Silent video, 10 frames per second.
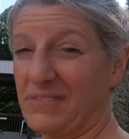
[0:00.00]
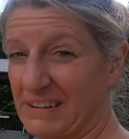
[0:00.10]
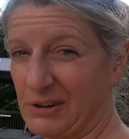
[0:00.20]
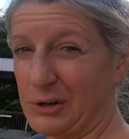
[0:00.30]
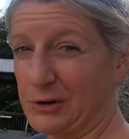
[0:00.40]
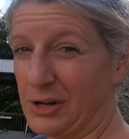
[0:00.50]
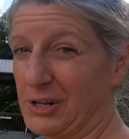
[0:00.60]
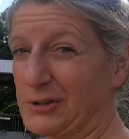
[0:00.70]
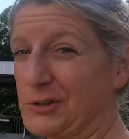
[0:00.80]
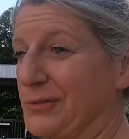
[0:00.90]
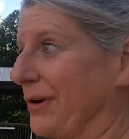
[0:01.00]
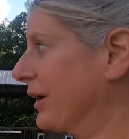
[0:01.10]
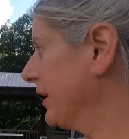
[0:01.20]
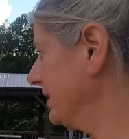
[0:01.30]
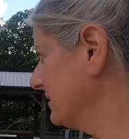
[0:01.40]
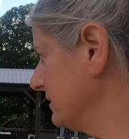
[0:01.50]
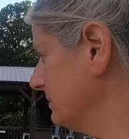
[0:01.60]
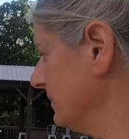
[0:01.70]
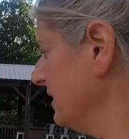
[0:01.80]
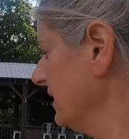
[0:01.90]
or five hundred dollars for a
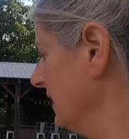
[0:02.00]
custom.